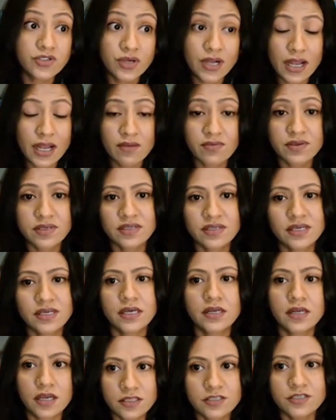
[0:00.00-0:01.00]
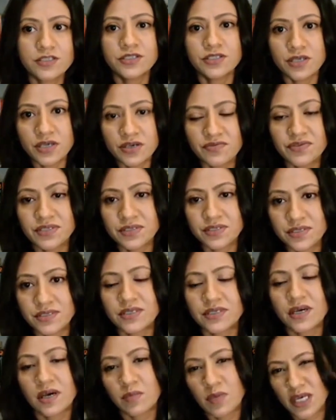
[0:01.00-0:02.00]
travel, and other
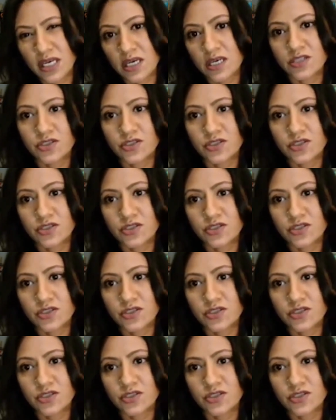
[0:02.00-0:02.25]
services coming